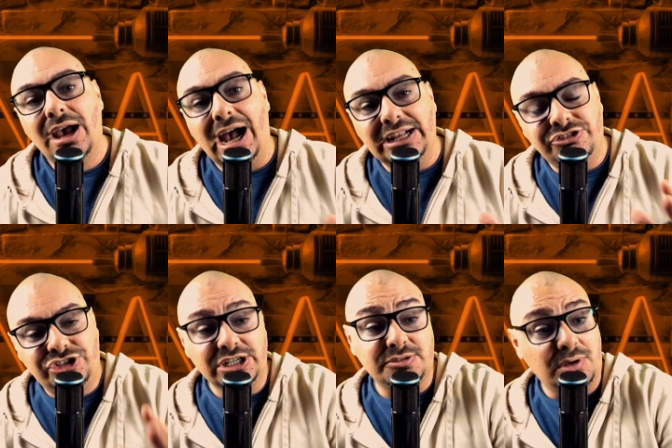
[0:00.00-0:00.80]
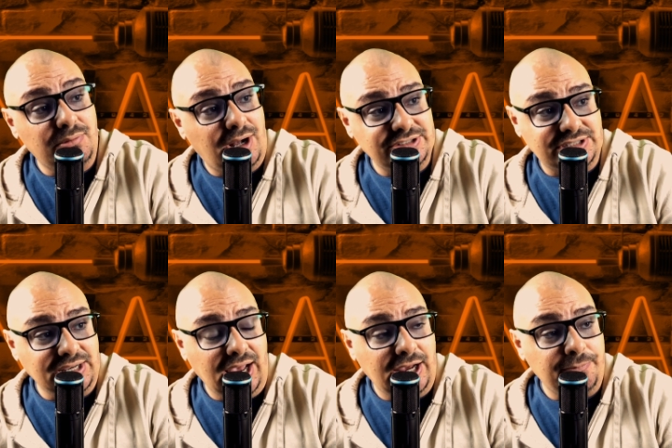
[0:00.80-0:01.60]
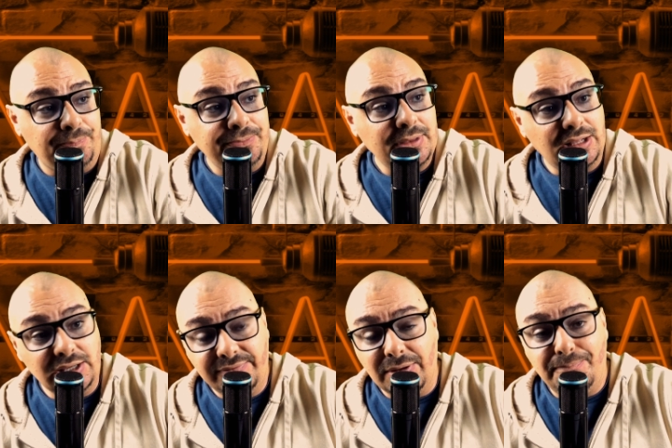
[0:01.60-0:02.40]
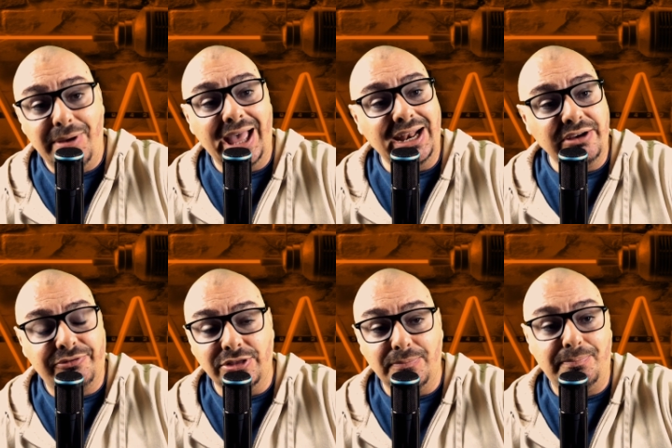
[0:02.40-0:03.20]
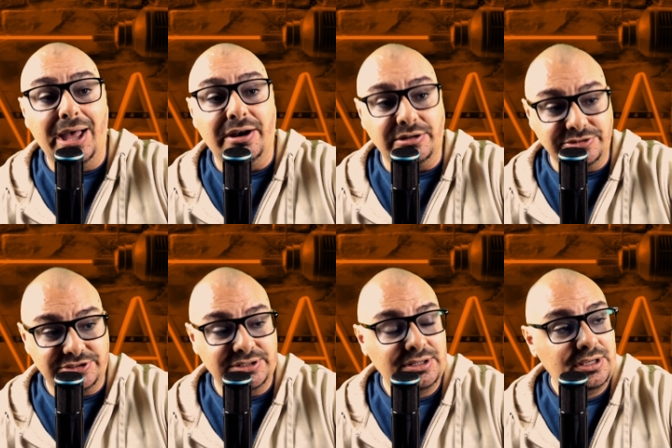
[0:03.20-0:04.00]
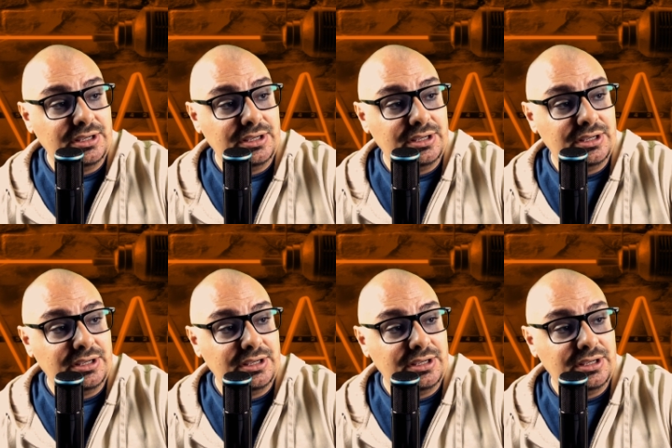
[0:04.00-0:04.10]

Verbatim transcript: I just want to watch the game. Leave the betting for the bettors.